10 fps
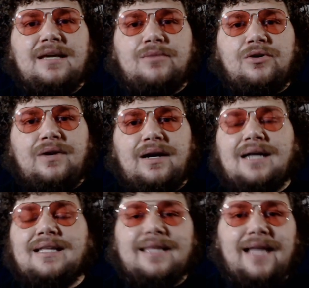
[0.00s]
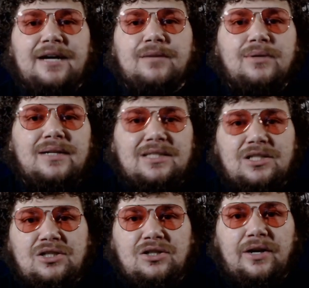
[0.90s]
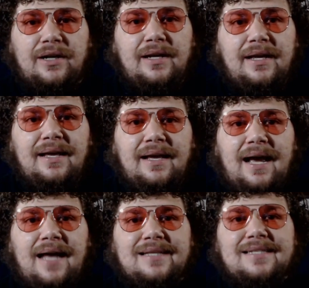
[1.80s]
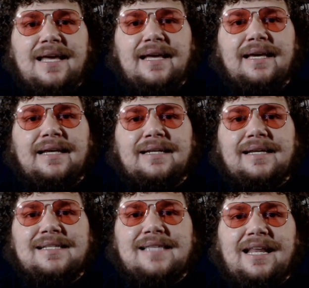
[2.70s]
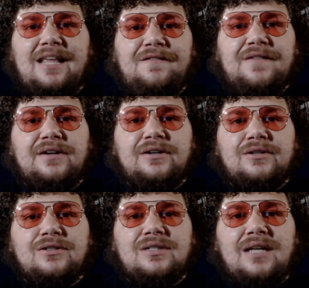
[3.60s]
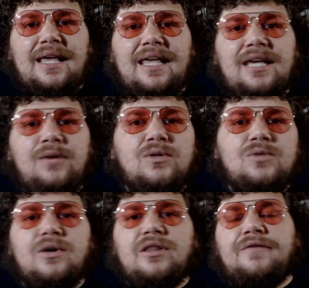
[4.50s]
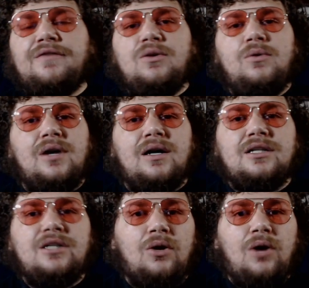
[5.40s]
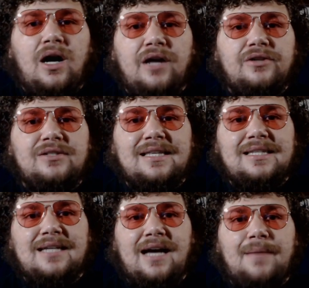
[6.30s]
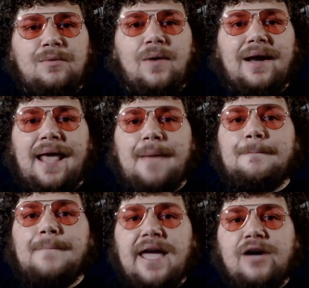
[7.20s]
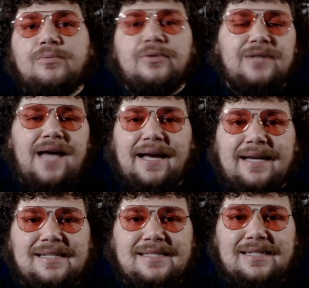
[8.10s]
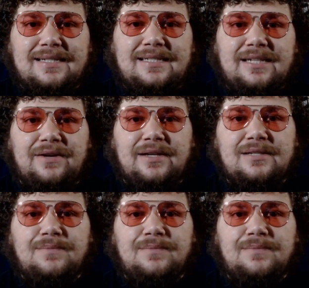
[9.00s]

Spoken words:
Amura unlikable at the start. And the second is that he feels he was one of the few young adult authors at the time who had a male protagonist in his series.